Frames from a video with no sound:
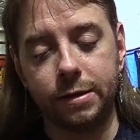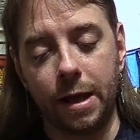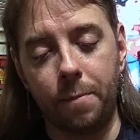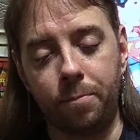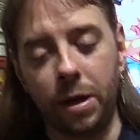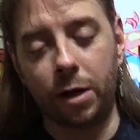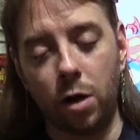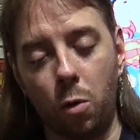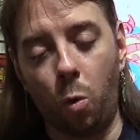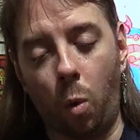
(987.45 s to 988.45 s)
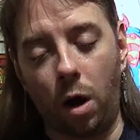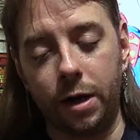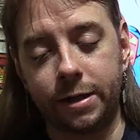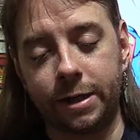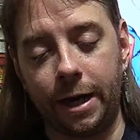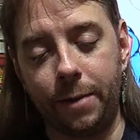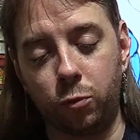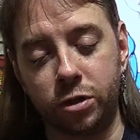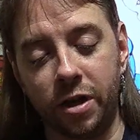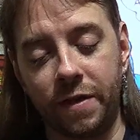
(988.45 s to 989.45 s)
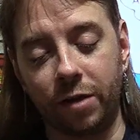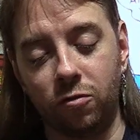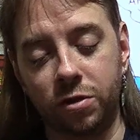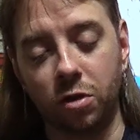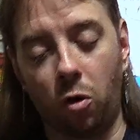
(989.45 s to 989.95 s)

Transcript: that big wide cape, which I think looks